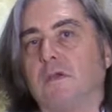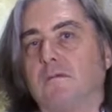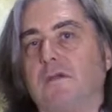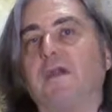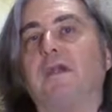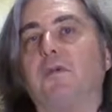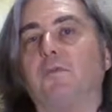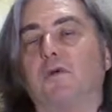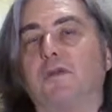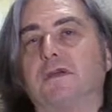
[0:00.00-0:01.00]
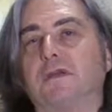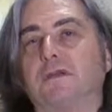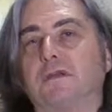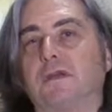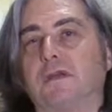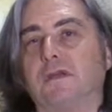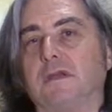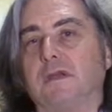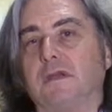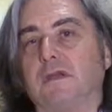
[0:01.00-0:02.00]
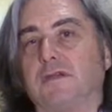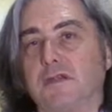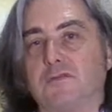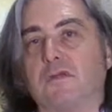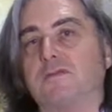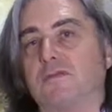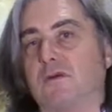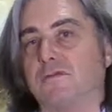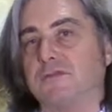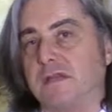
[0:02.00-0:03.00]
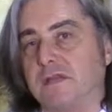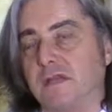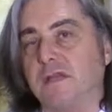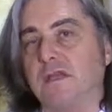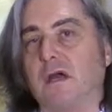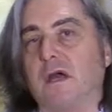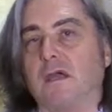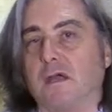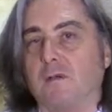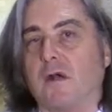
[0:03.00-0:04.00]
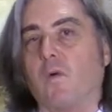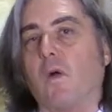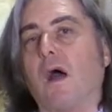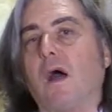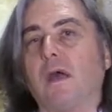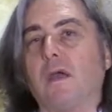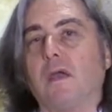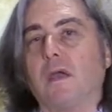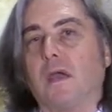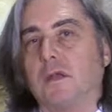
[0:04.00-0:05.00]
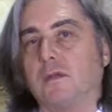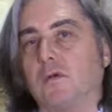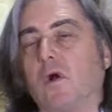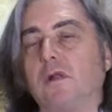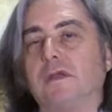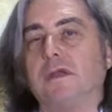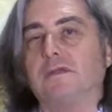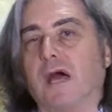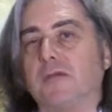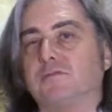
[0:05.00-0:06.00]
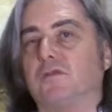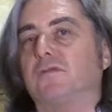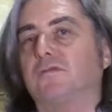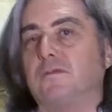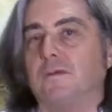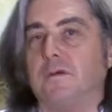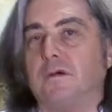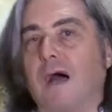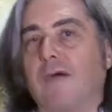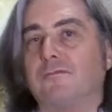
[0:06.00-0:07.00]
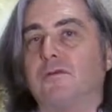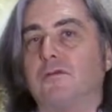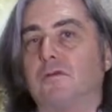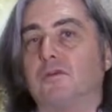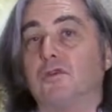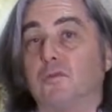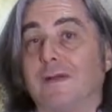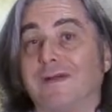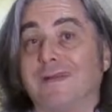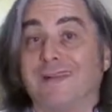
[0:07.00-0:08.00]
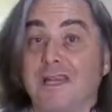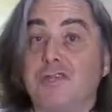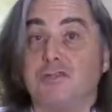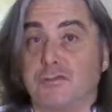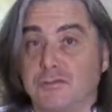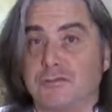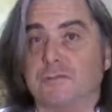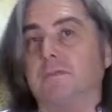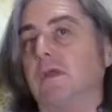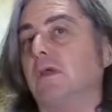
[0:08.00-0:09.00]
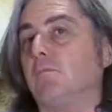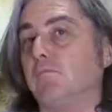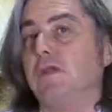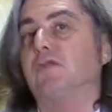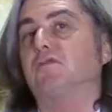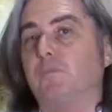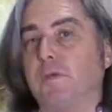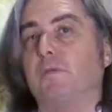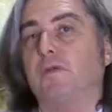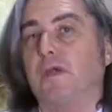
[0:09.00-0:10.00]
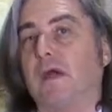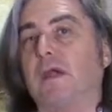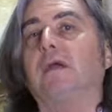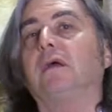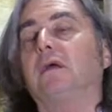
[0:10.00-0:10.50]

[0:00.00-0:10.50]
very important in the rituals of Santeria and Abakuá in all the types of uh, Afro-Cuban religions. Mm? Millions of people are